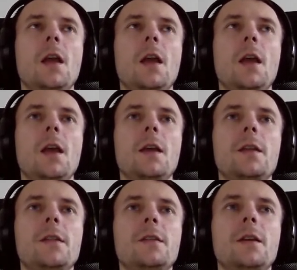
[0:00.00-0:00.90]

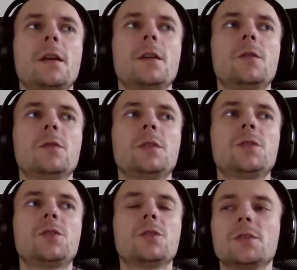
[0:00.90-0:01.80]
and I
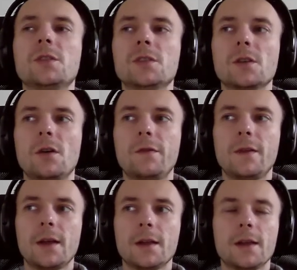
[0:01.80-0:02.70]
couldn't choose this
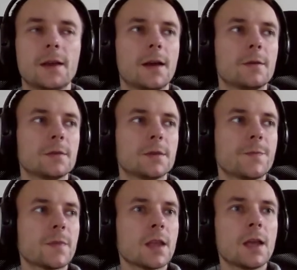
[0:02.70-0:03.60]
offline account.
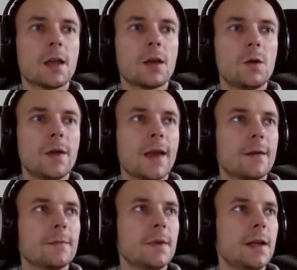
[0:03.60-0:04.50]

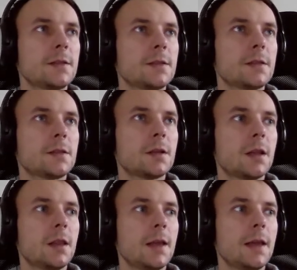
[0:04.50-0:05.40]
Okay, let's
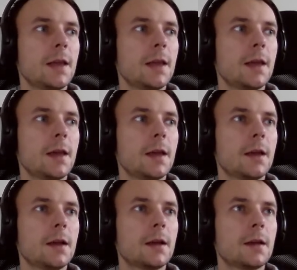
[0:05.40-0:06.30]

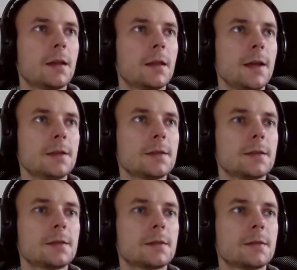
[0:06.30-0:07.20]
click
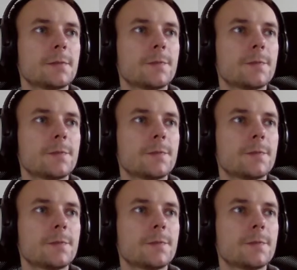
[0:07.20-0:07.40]
next.